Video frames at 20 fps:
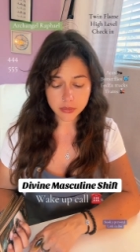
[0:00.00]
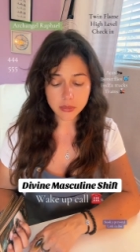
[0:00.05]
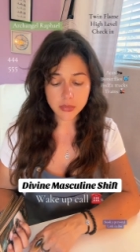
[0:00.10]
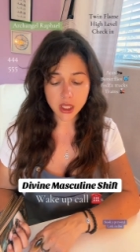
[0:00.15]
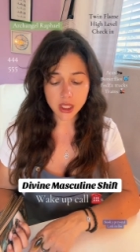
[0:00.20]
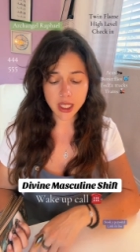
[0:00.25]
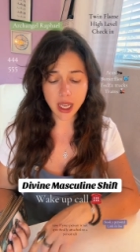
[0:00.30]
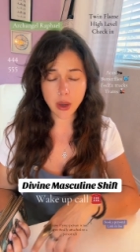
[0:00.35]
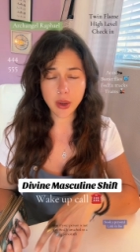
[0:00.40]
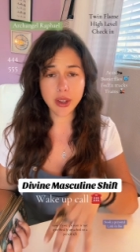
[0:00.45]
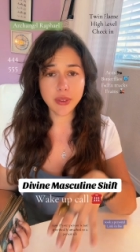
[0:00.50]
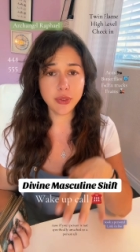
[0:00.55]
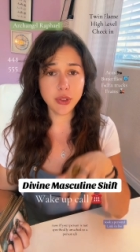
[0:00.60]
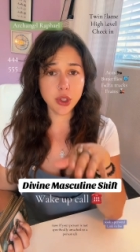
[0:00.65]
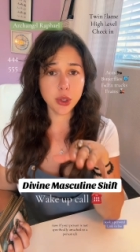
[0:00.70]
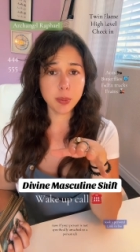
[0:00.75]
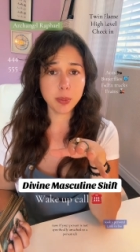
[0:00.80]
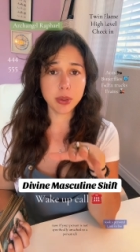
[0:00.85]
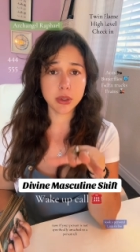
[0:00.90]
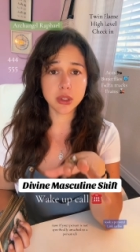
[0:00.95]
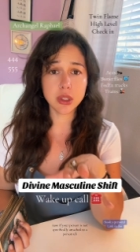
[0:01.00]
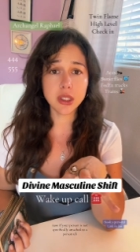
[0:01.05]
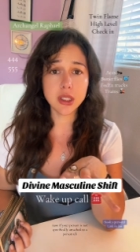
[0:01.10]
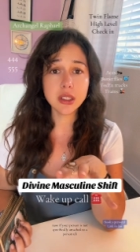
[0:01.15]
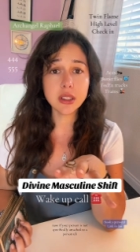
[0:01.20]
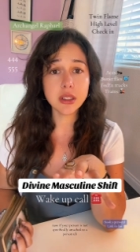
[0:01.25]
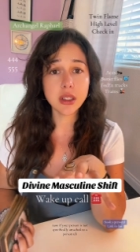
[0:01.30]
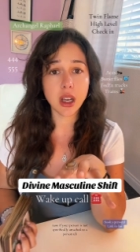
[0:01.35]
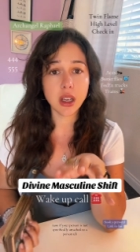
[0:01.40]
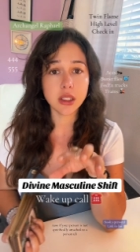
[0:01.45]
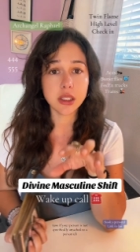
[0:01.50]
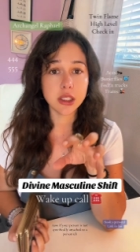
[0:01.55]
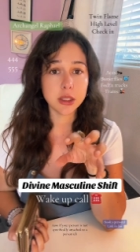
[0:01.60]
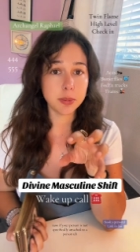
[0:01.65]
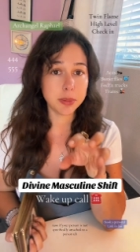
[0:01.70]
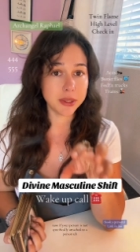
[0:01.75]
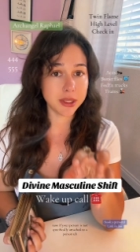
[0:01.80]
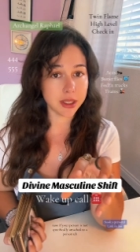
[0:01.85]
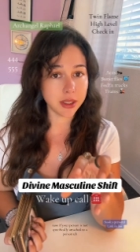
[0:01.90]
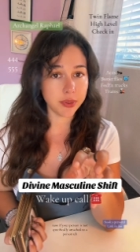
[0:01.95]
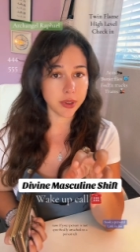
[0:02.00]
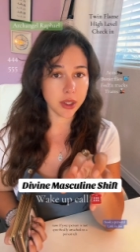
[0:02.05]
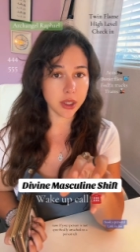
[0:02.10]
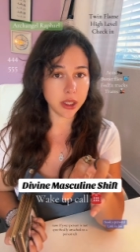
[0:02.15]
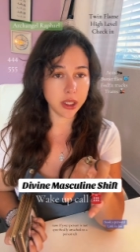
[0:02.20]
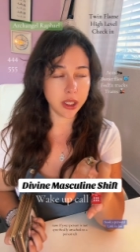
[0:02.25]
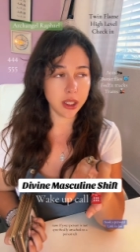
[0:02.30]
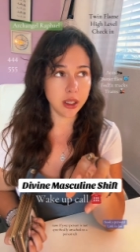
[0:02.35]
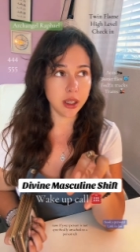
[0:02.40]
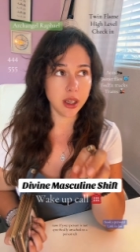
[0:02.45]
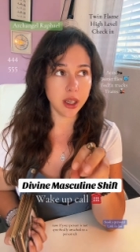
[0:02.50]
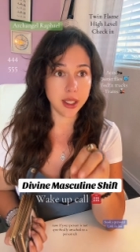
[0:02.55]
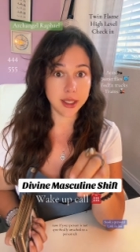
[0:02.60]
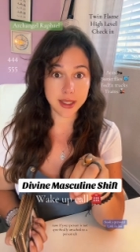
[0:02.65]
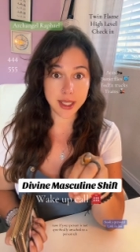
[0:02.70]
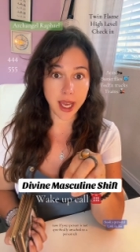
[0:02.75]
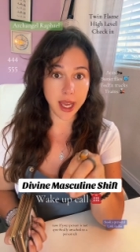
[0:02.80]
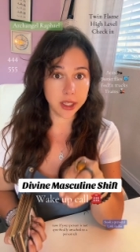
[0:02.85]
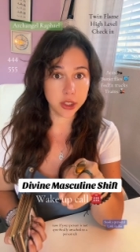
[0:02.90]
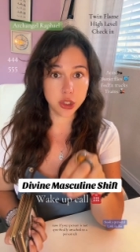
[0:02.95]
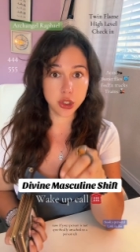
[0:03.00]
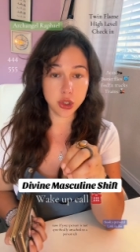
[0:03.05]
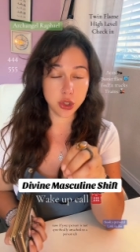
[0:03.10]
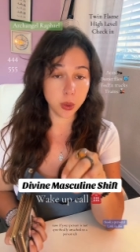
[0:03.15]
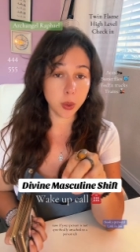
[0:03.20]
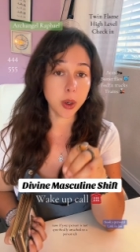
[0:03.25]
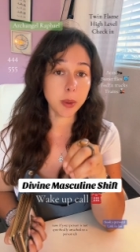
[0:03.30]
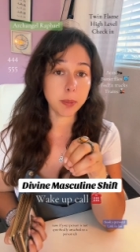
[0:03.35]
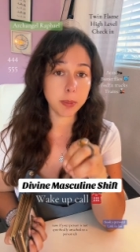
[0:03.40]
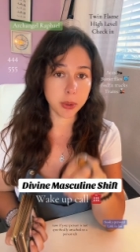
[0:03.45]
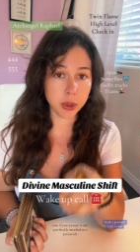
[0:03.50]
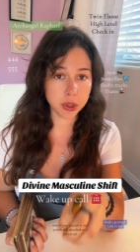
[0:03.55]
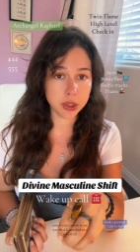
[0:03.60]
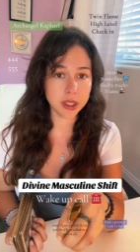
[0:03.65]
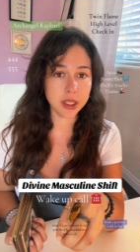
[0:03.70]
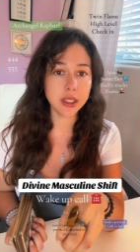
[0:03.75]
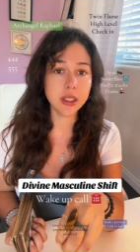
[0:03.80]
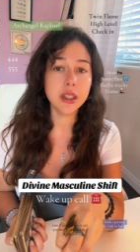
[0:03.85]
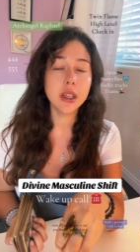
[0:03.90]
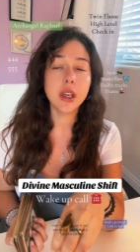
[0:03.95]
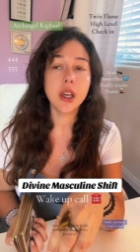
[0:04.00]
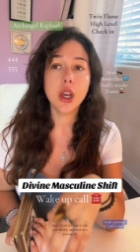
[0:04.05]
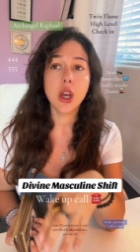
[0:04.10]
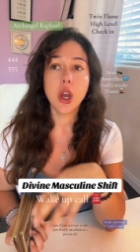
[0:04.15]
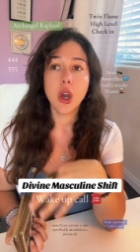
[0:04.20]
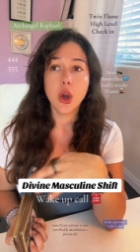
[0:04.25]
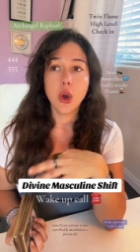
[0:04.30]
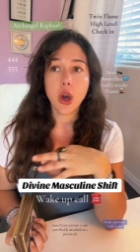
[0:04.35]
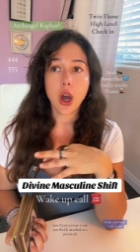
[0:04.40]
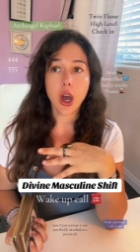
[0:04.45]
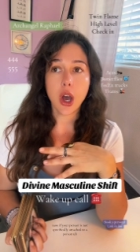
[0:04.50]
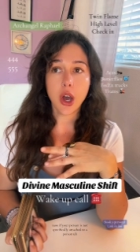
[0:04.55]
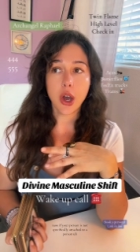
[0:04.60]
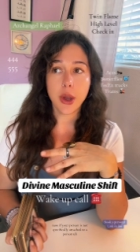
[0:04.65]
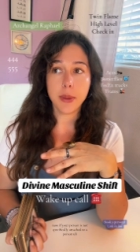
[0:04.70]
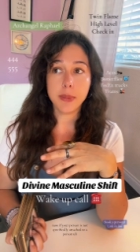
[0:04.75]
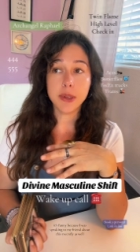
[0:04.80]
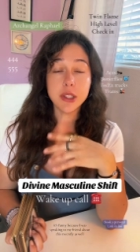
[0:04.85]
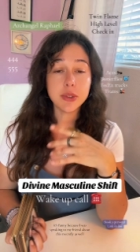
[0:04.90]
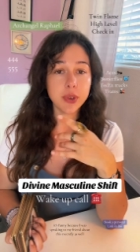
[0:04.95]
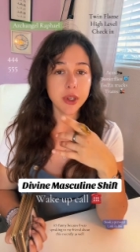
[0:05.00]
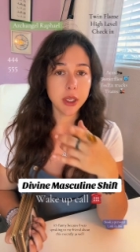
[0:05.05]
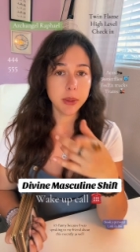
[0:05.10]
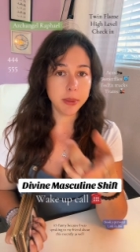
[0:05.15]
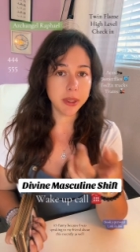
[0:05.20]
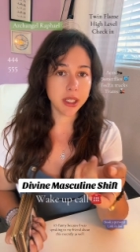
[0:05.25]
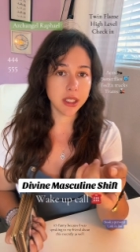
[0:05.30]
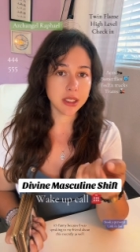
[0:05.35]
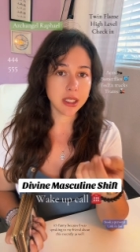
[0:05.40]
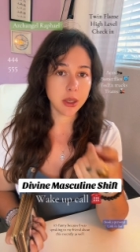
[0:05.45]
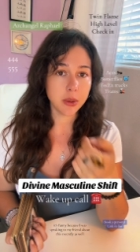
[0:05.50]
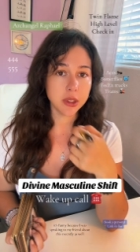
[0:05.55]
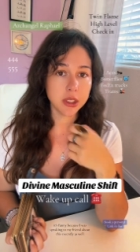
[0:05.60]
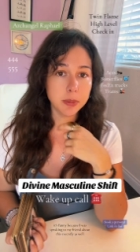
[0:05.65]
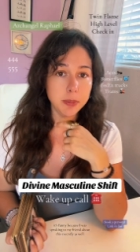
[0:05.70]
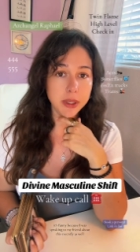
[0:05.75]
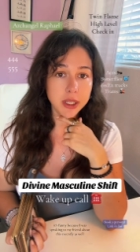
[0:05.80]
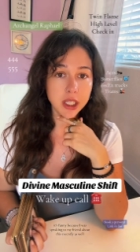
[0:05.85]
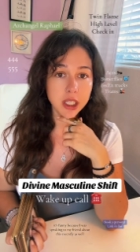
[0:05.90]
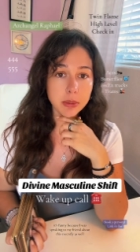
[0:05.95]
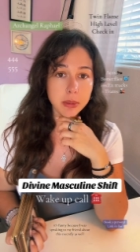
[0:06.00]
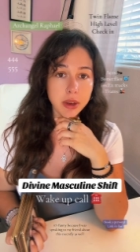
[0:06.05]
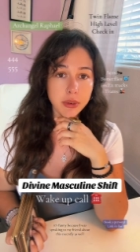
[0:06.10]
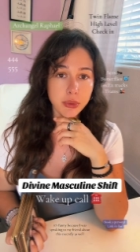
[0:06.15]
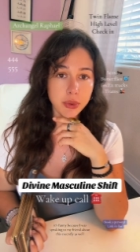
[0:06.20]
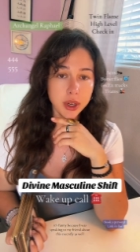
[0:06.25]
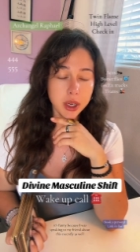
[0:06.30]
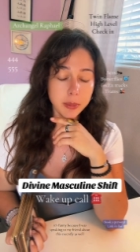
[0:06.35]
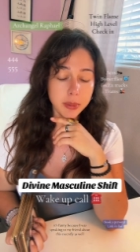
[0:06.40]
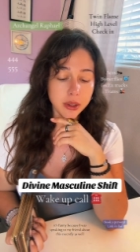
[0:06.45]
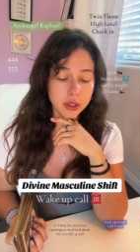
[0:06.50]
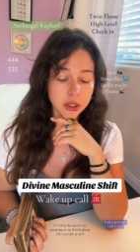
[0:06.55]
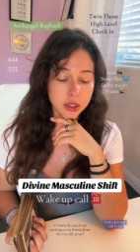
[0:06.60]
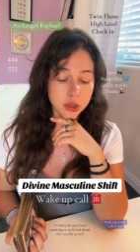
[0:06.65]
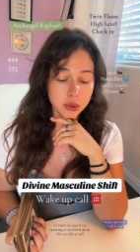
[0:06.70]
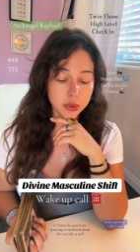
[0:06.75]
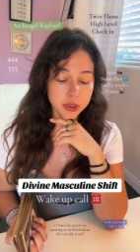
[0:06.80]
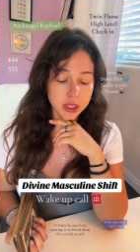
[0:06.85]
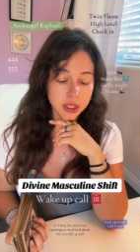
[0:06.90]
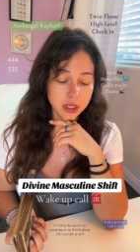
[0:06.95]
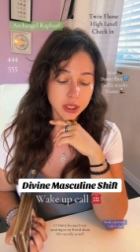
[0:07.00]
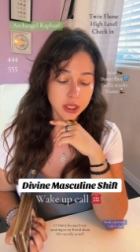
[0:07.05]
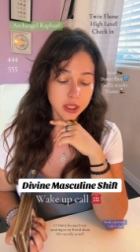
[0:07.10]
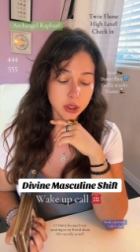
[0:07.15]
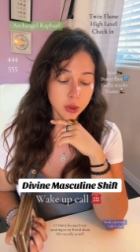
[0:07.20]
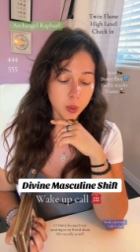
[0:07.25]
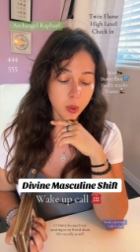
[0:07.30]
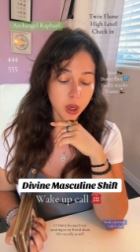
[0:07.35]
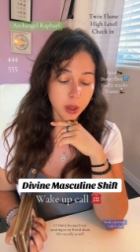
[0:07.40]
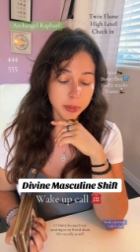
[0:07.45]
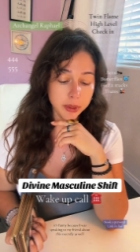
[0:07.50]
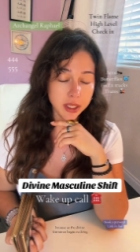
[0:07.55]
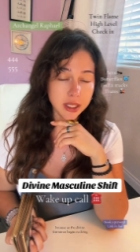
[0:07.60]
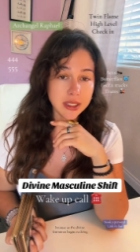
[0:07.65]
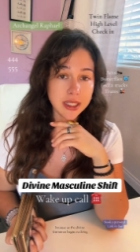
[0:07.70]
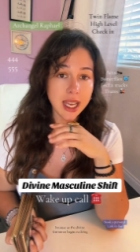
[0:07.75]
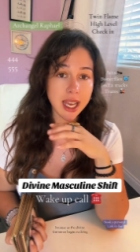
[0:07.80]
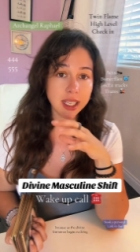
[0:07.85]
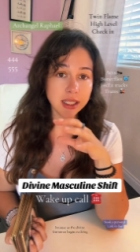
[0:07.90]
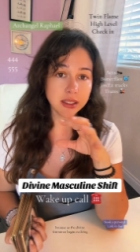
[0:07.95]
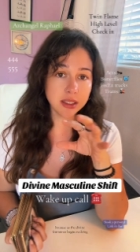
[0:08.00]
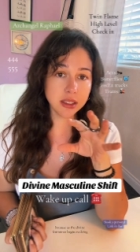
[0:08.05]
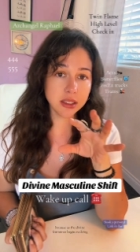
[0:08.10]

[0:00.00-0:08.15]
now if your person is not specifically attached to a person, it's funny because I was speaking to my friend about this recently as well, because as the